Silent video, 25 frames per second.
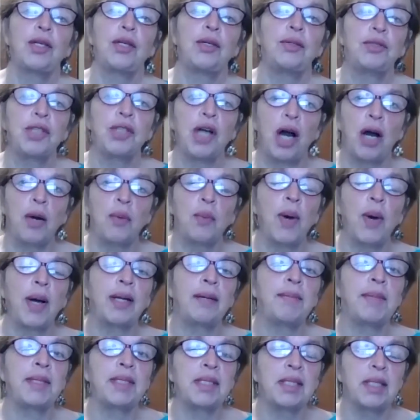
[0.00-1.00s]
you don't
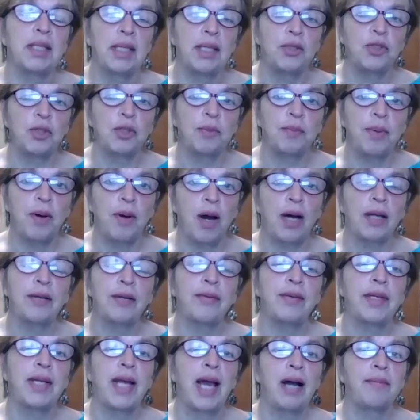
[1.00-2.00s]
want to mislead your
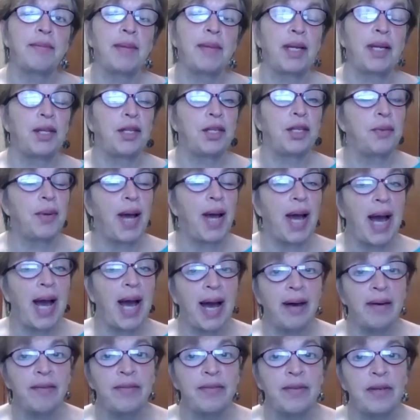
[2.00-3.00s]
partner in how many you
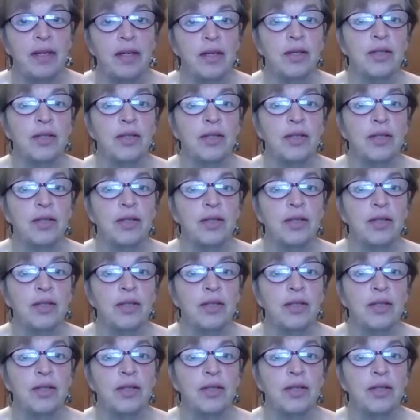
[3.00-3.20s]
have,